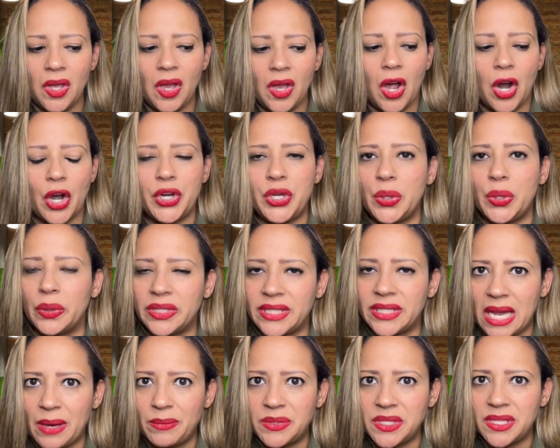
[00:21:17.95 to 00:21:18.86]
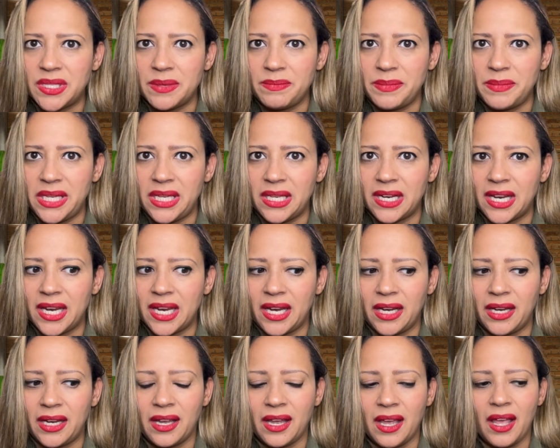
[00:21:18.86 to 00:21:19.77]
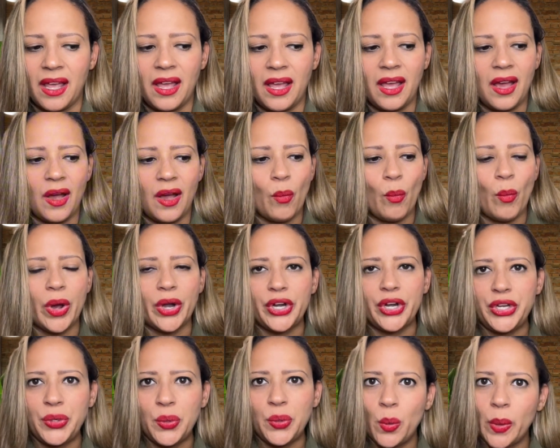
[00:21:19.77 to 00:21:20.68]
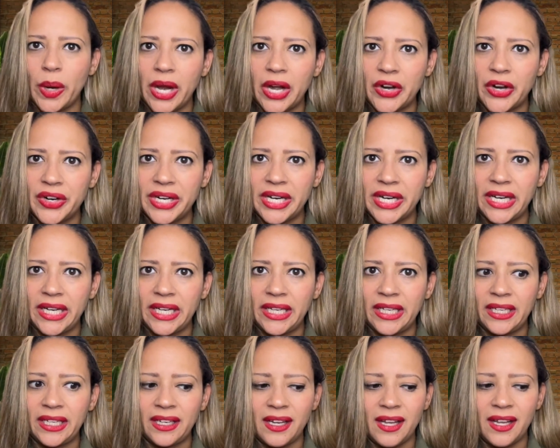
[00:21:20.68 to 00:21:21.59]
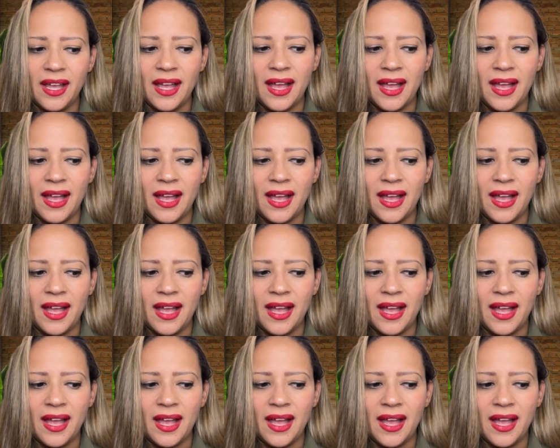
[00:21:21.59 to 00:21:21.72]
Are you on time to the meeting? What are you wearing?